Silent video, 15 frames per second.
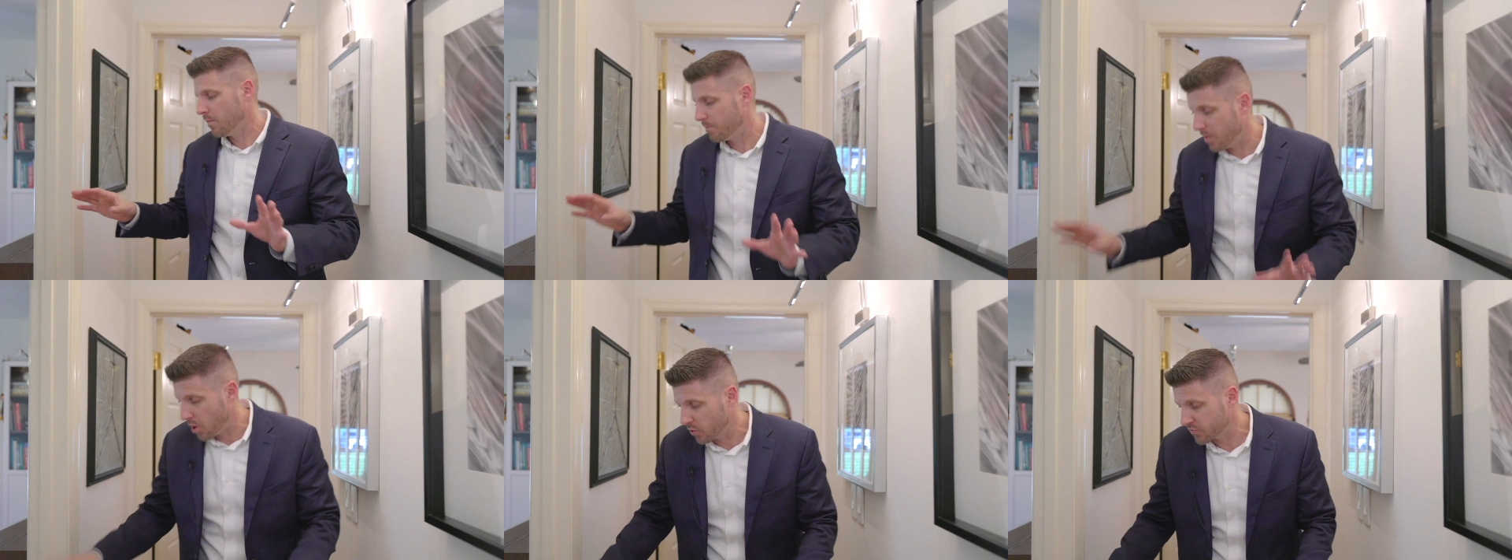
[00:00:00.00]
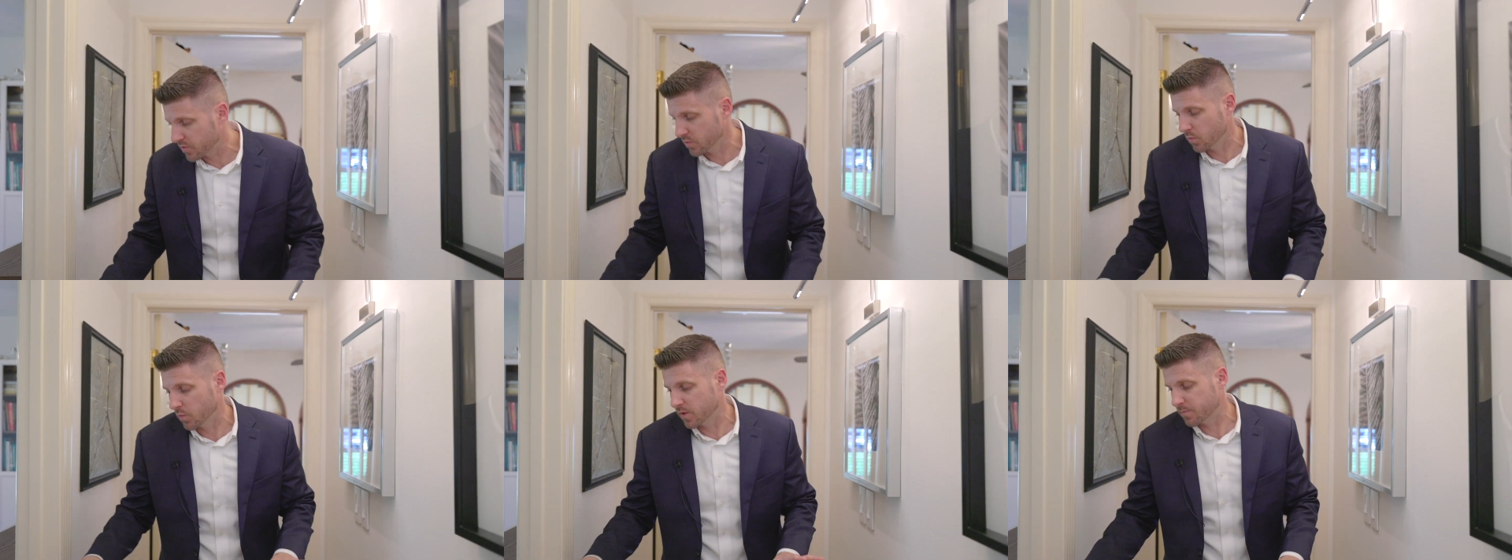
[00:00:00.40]

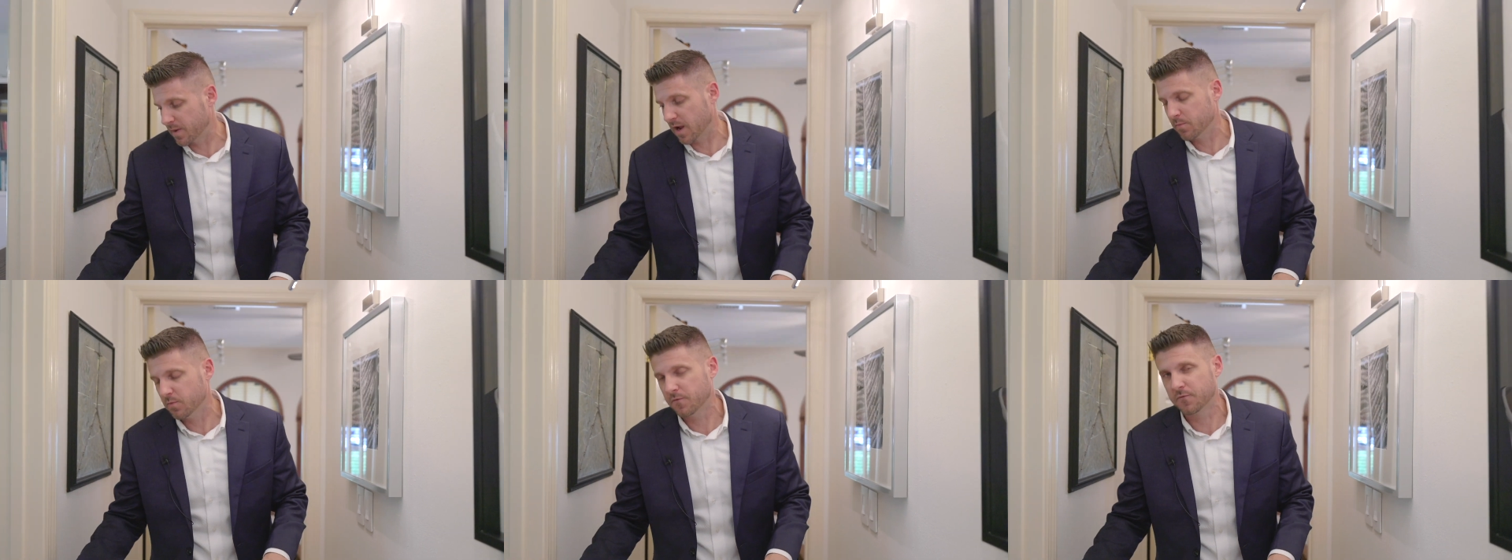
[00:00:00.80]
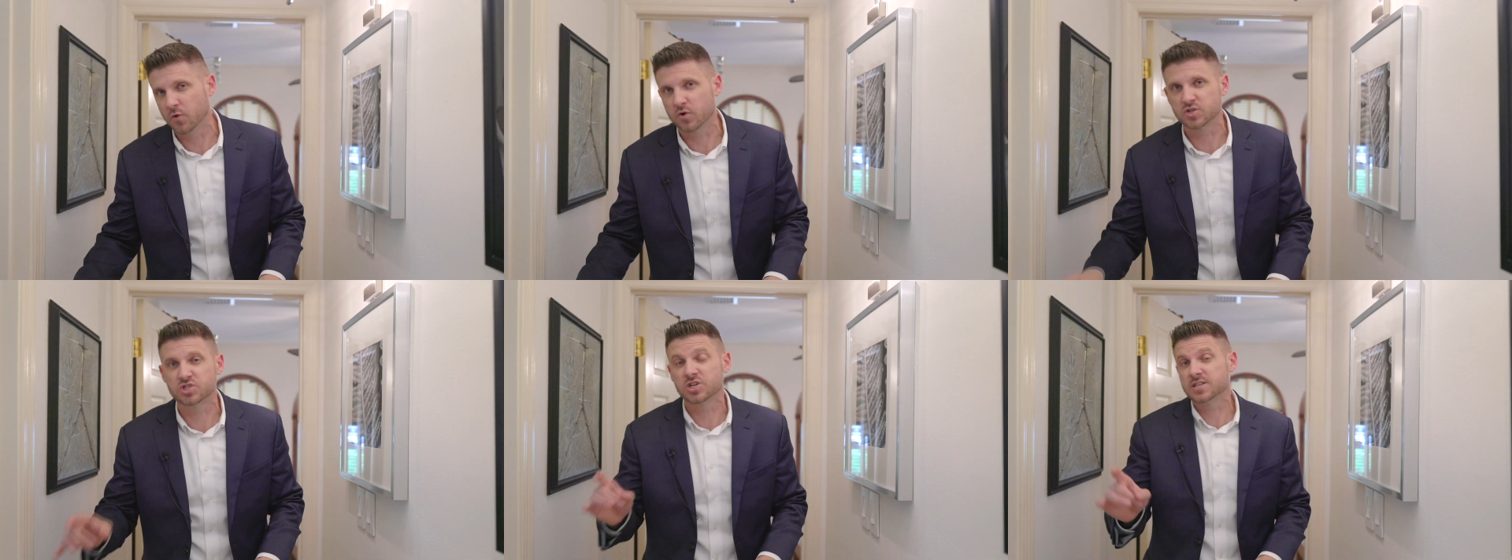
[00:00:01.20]
both with bamboo
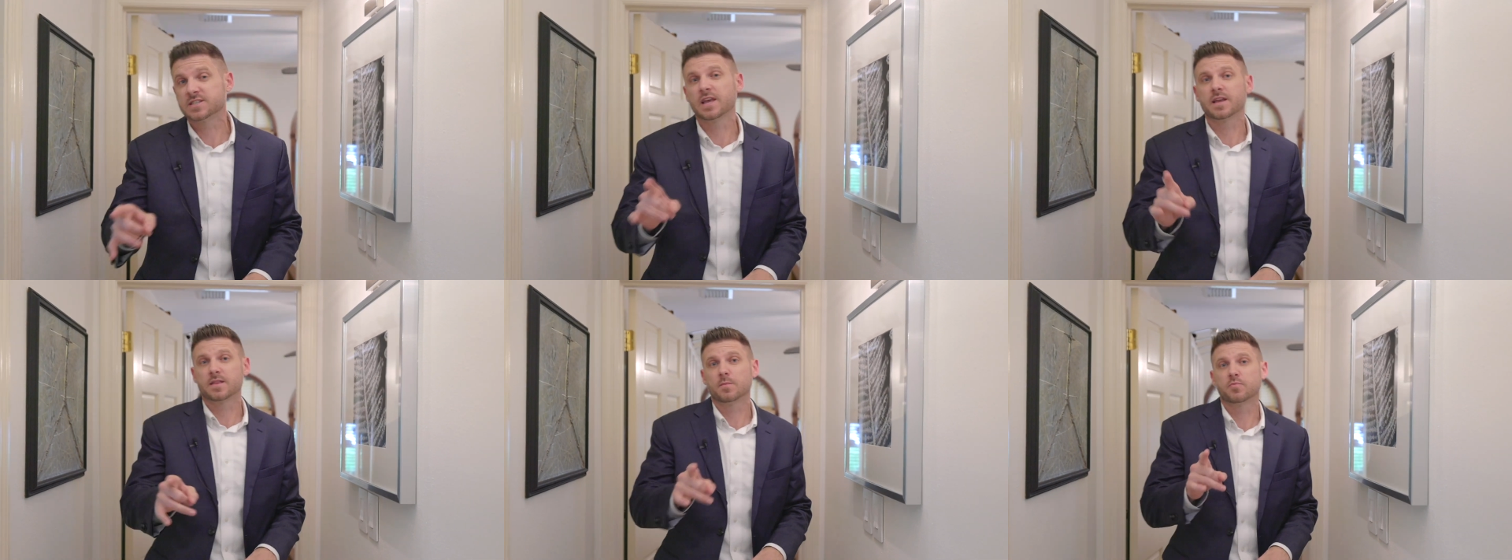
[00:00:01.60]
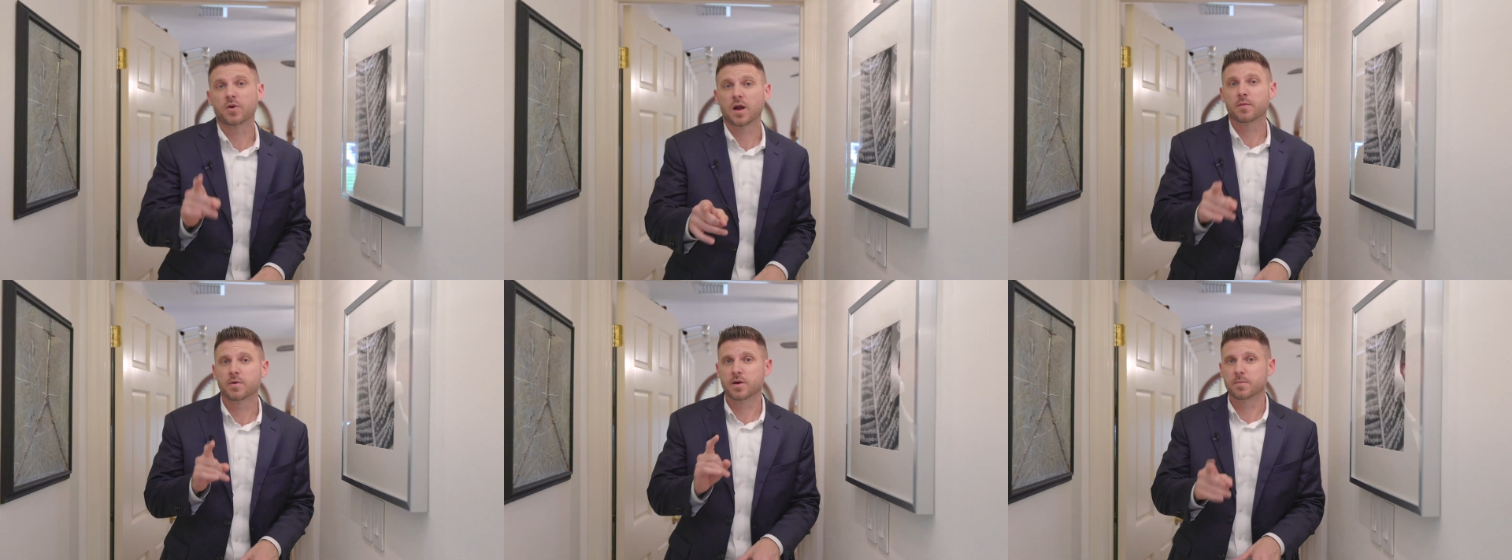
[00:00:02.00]
floors, just like the
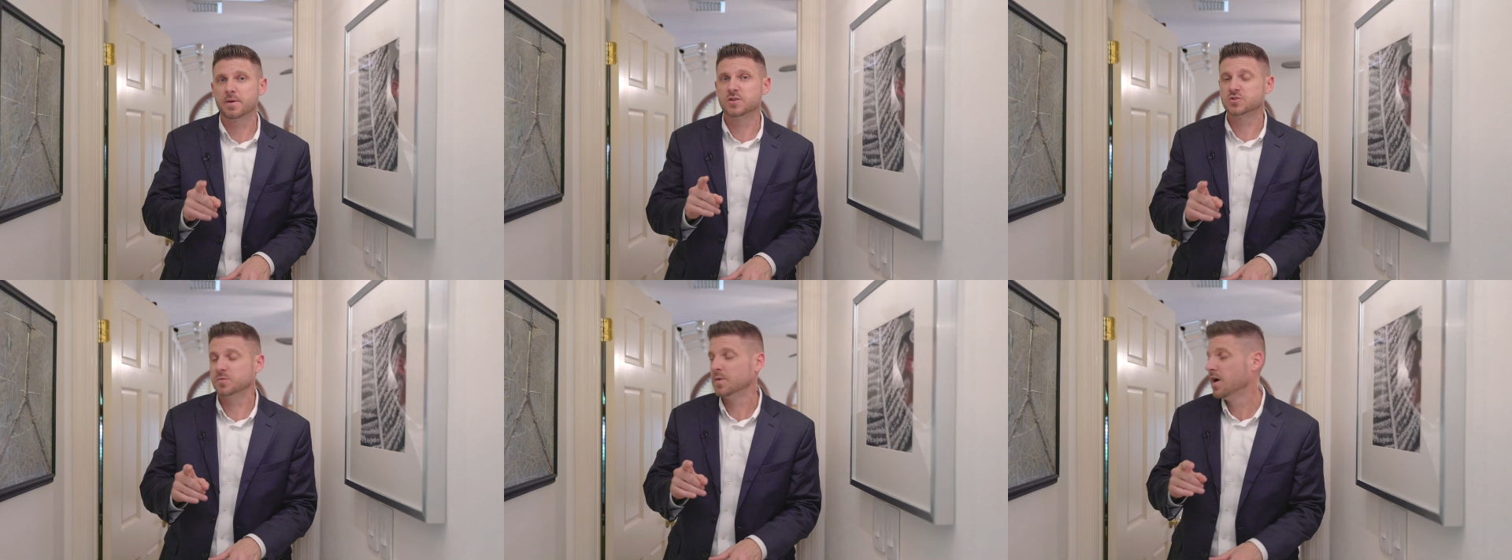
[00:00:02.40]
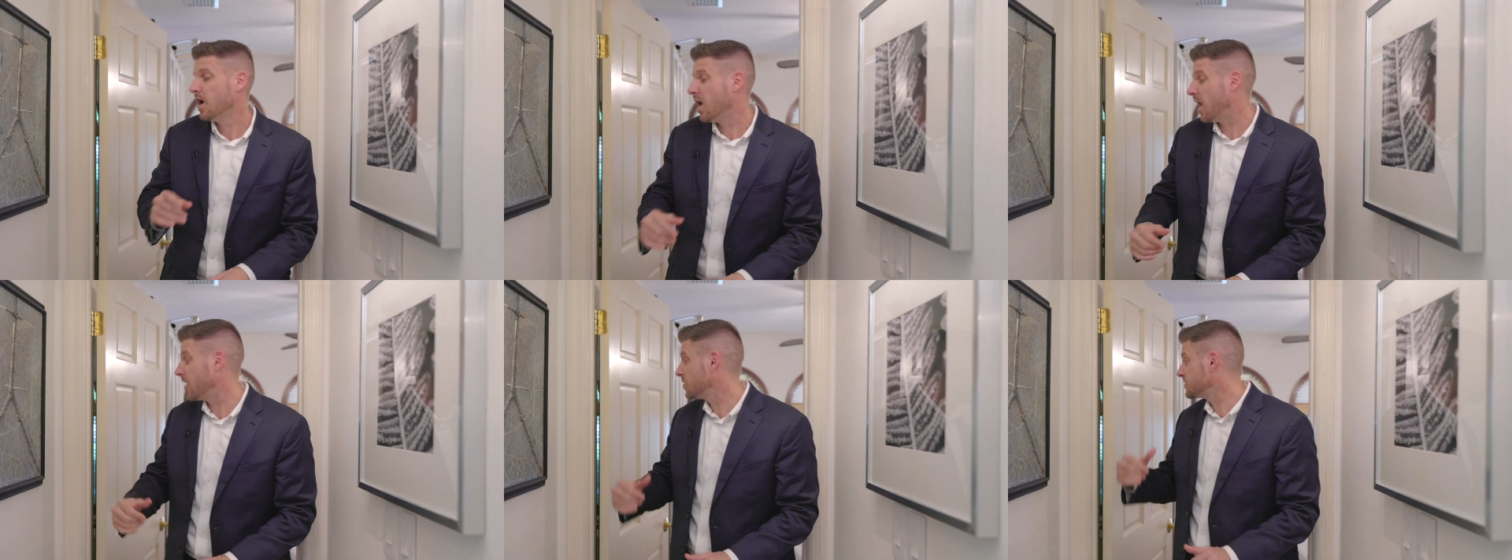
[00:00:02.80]
primary bedroom.
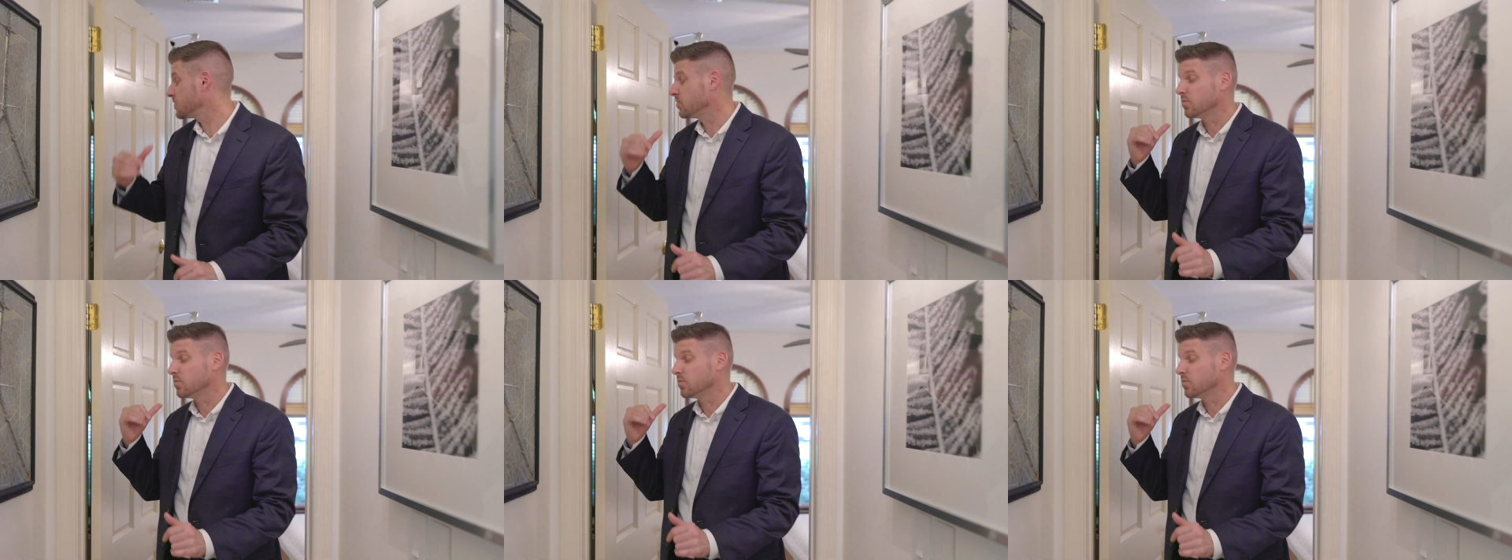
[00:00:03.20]
I also